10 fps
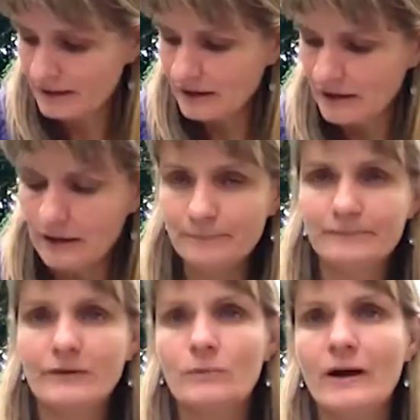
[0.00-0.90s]
Um,
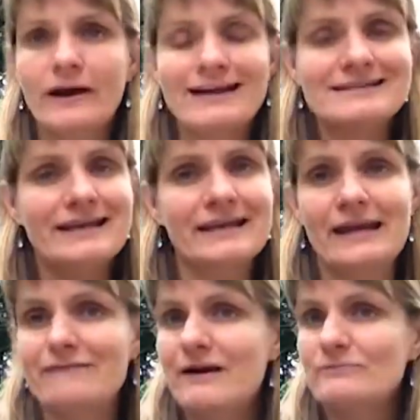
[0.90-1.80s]
whereas in
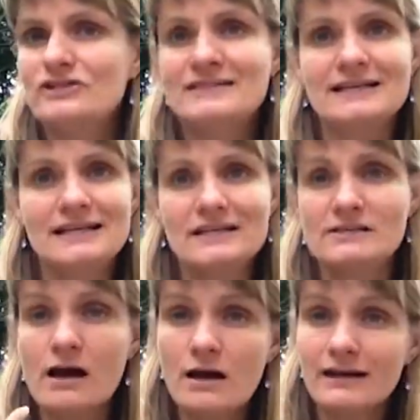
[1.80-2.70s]
if I'm just knitting a
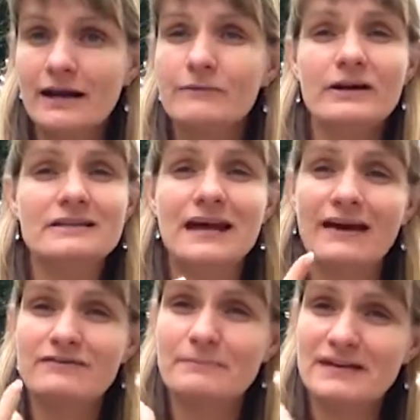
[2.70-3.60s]
sock and I want it to
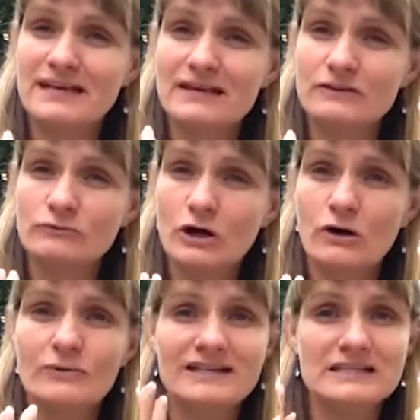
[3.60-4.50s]
have the beginning of the
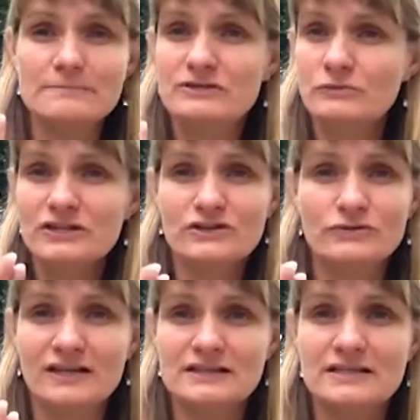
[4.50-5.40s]
row and it's in between two
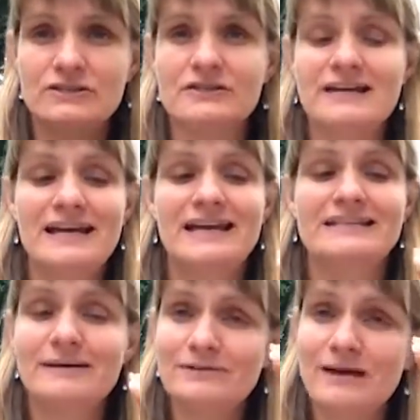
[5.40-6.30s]
knit stitches,
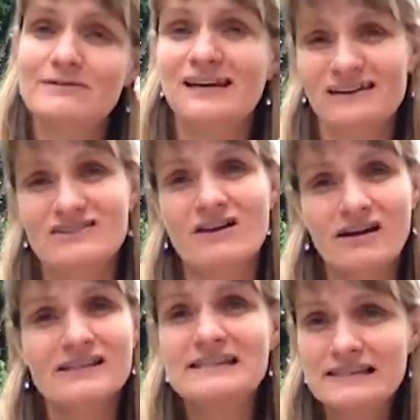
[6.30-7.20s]
sometimes, and a
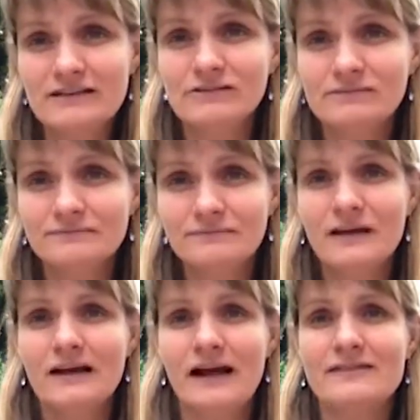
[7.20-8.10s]
sock is little,
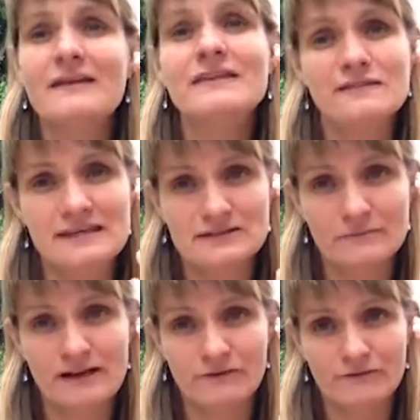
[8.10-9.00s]
I think these are
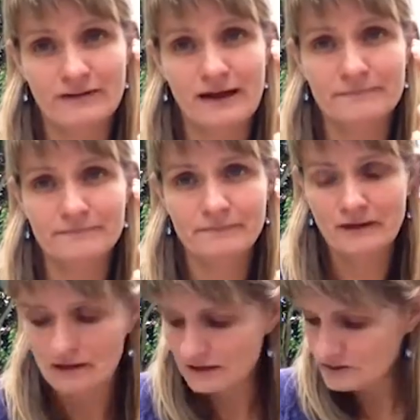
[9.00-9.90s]
better for that.
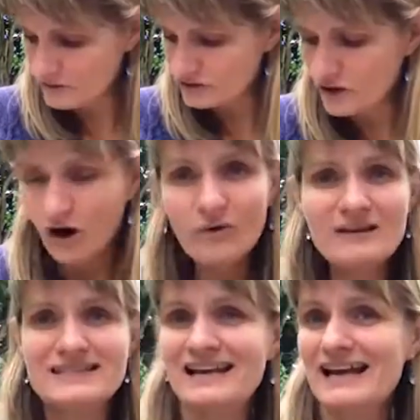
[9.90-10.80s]
So there's
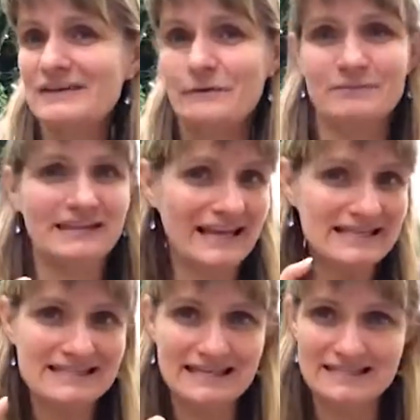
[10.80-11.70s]
always kind of a
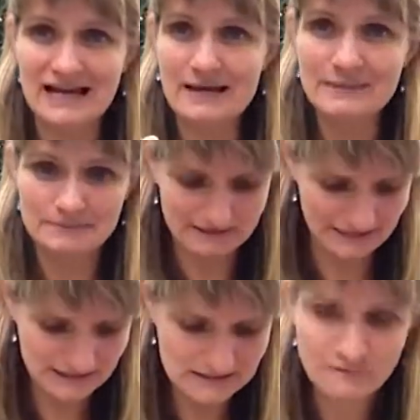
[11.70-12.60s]
place, a time and a
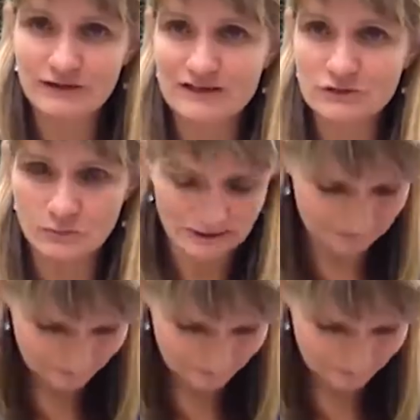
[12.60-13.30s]
place for each one.